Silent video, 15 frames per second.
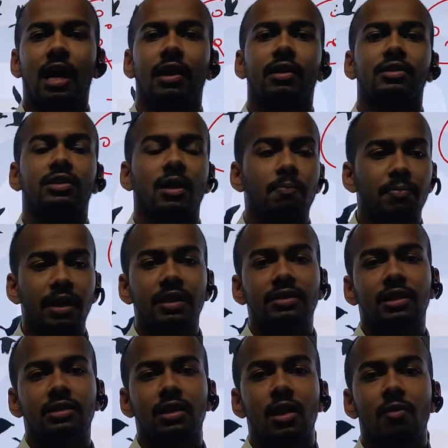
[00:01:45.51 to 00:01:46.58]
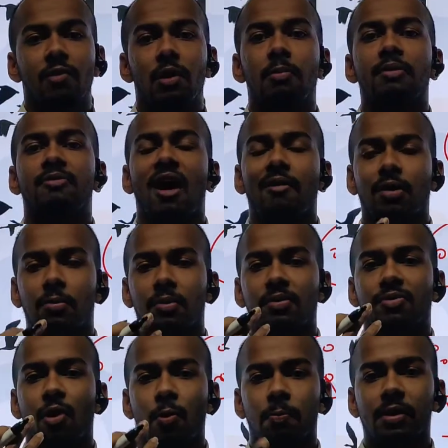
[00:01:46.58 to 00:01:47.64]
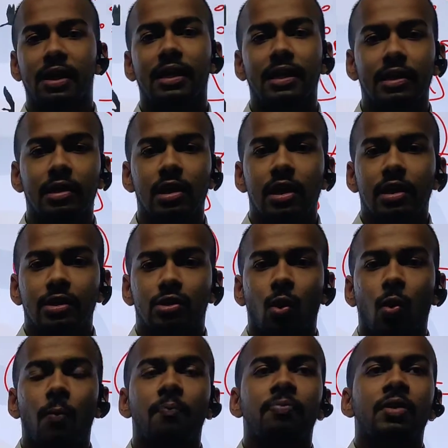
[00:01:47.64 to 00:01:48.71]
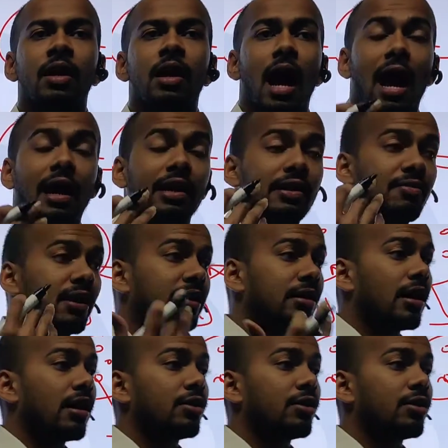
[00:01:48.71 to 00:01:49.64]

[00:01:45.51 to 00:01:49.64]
and some places will be favorable for breeding. So and even